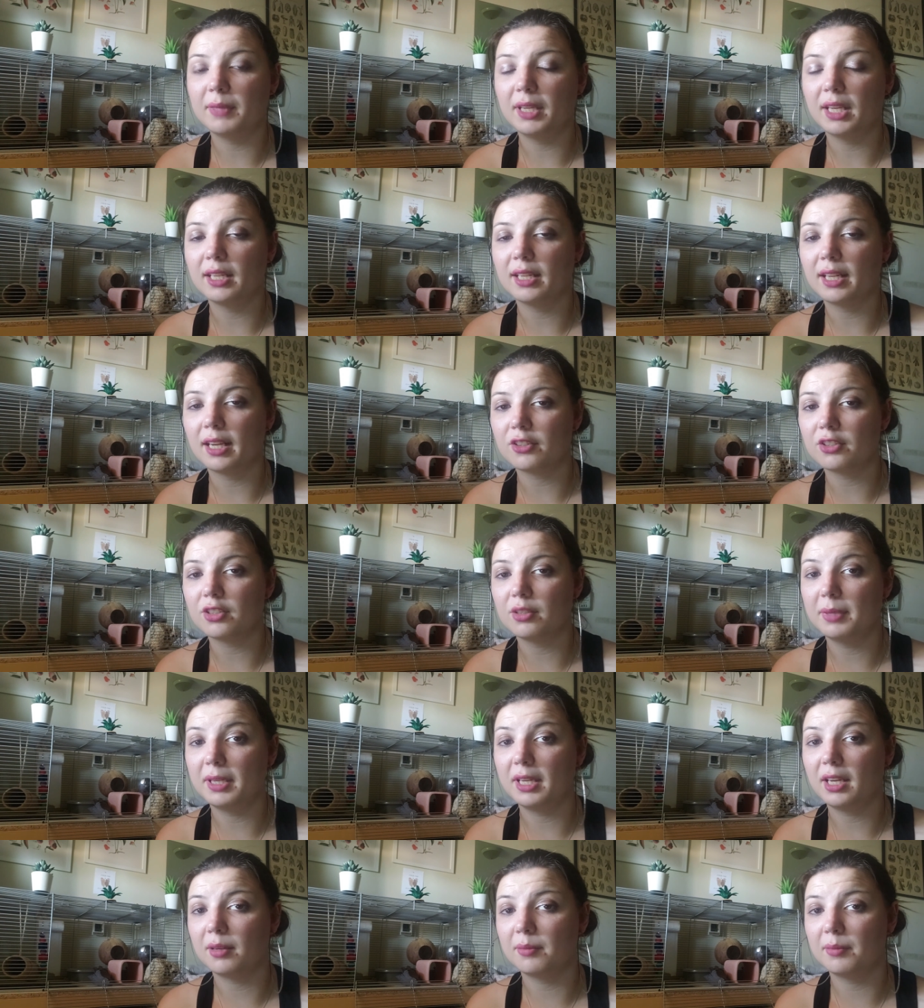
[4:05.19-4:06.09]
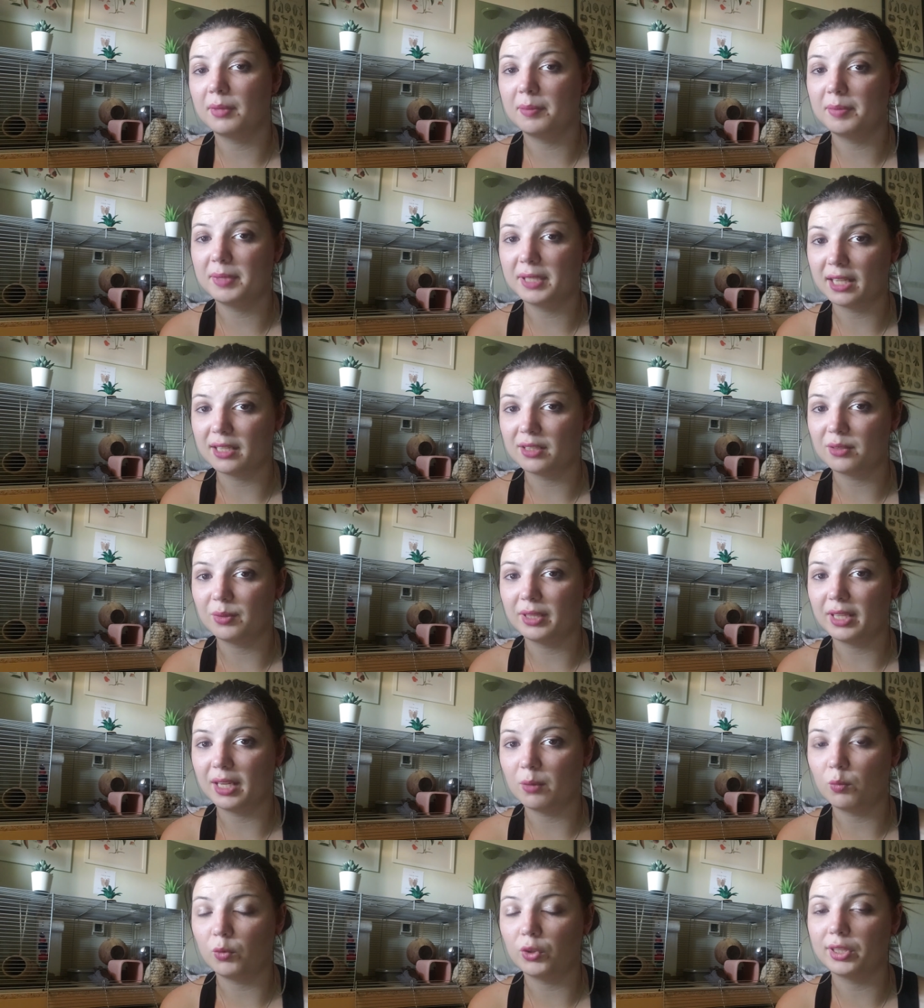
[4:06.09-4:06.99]
they can actually become obsessed with
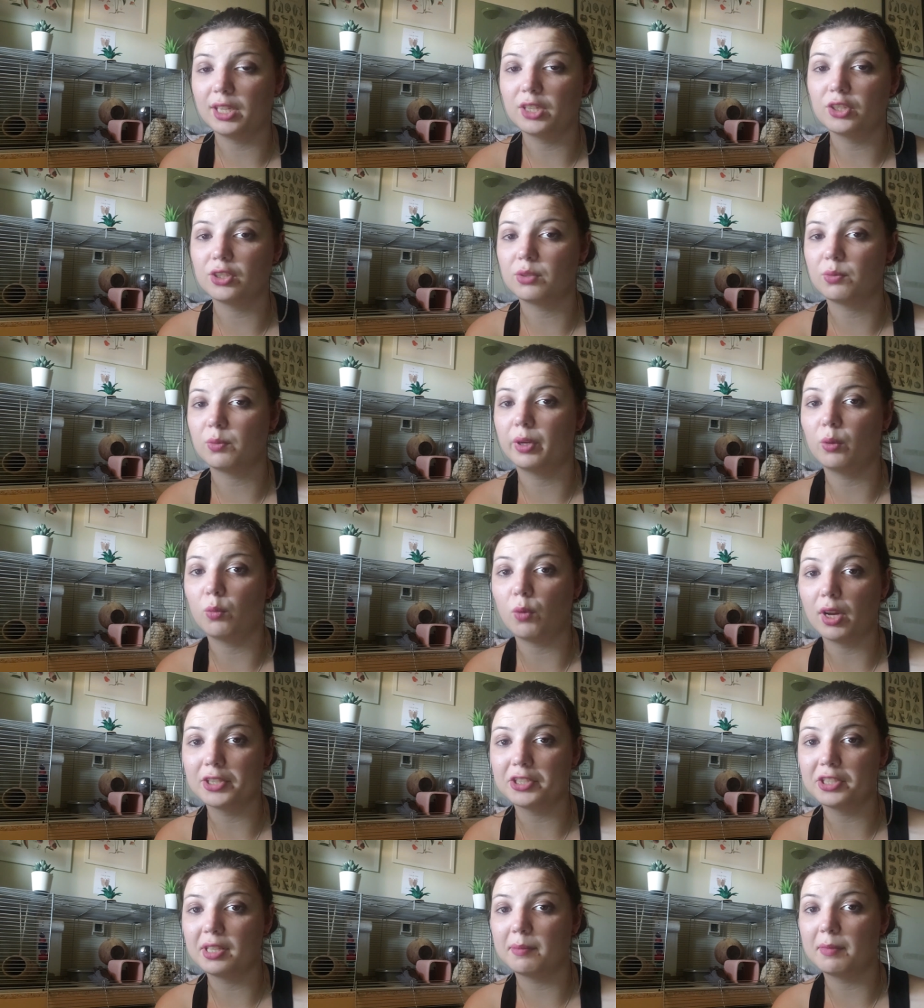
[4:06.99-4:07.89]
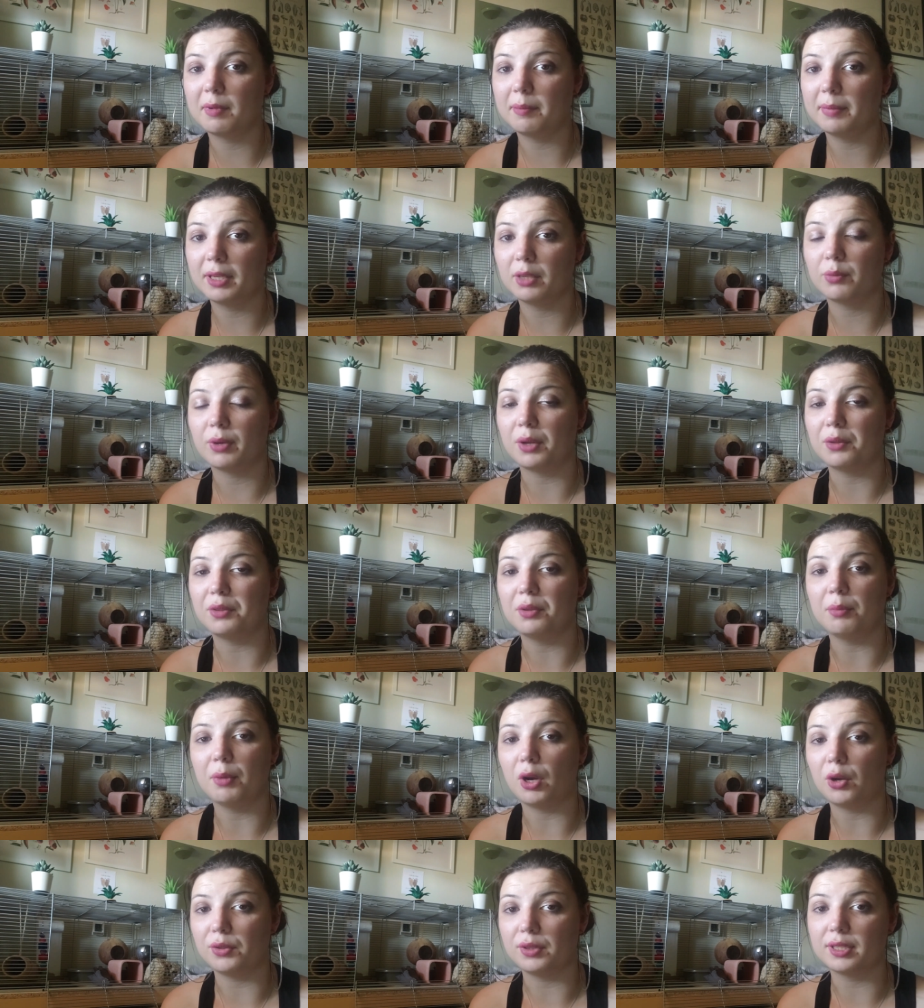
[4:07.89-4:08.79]
them where they just want to watch them and be around them
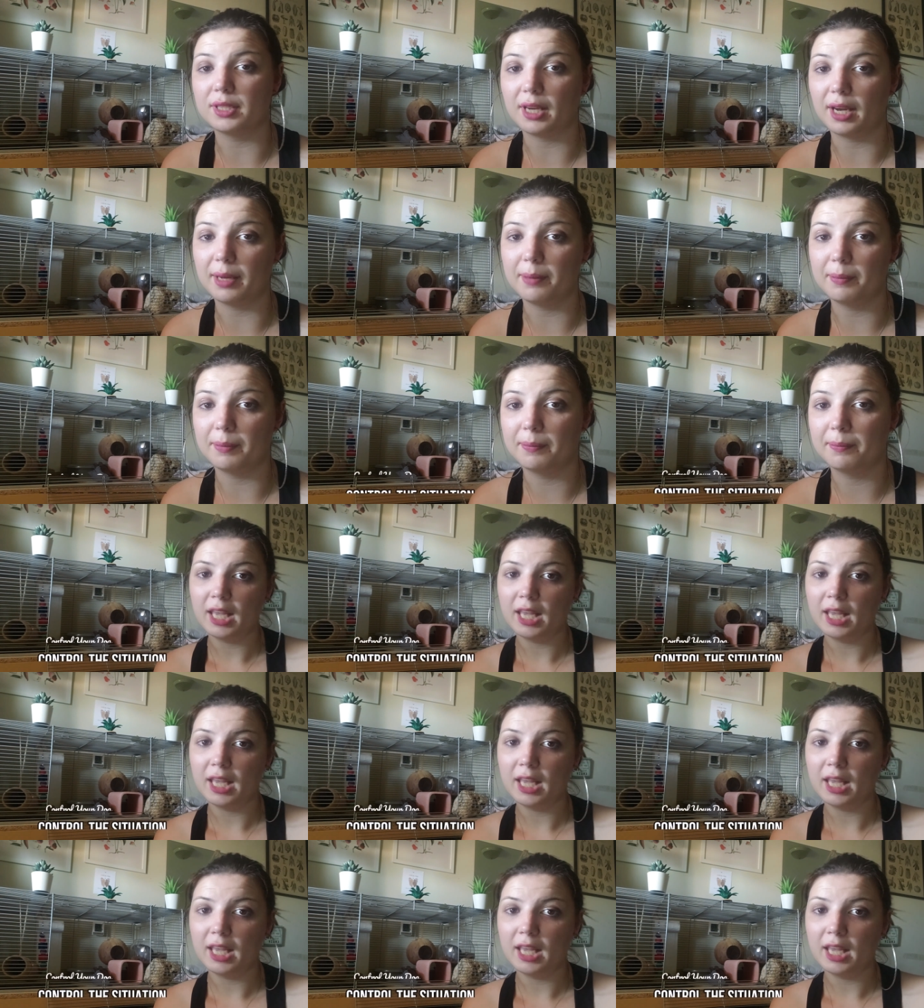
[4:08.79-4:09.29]
all the time.